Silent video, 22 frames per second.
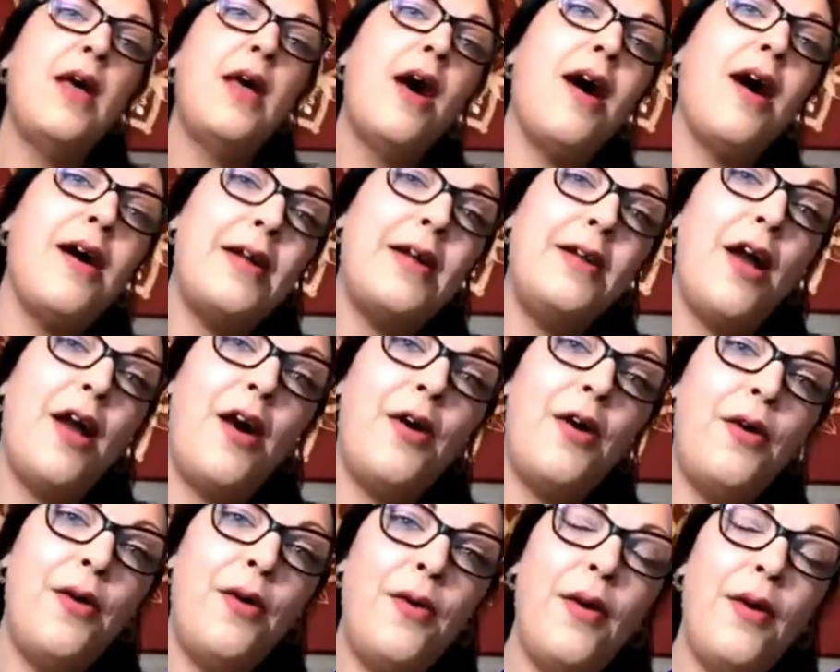I
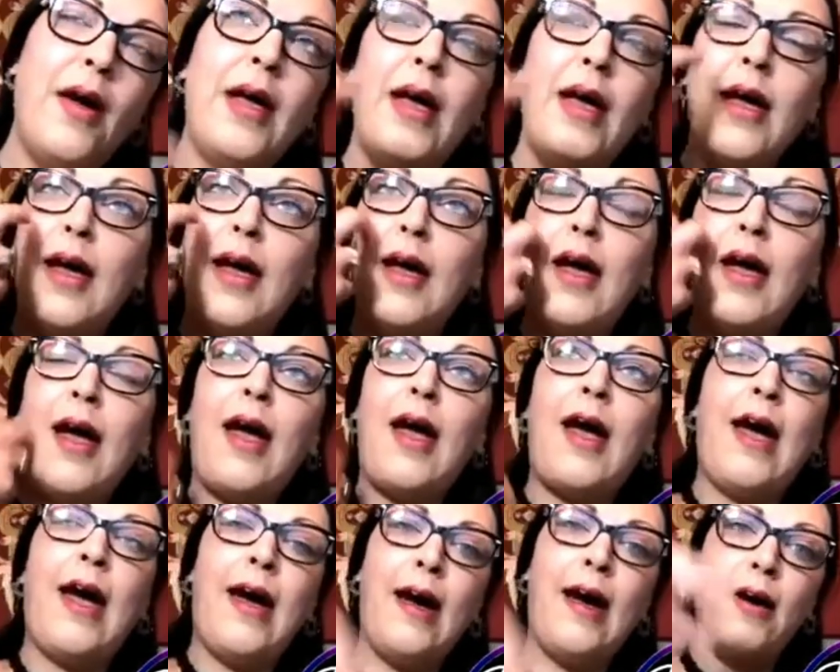know
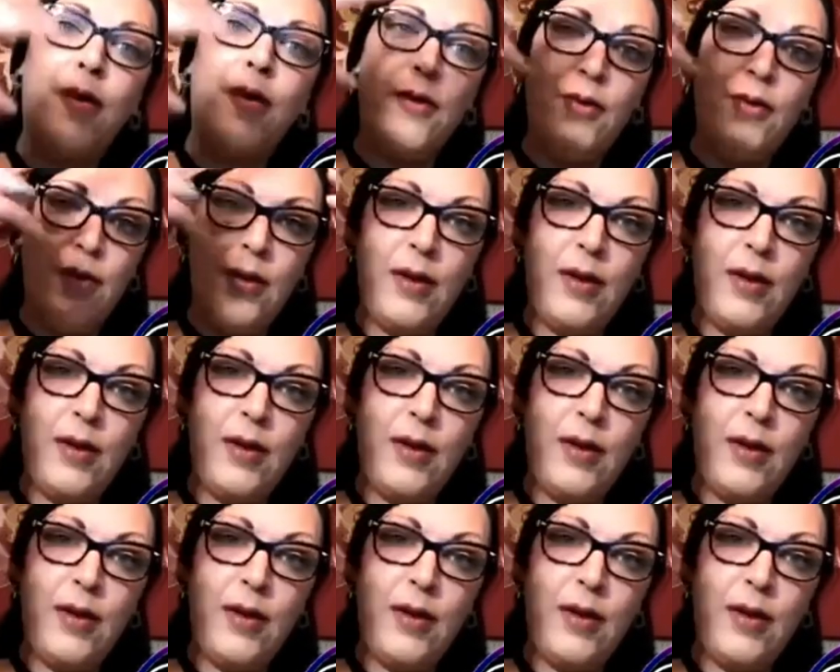how,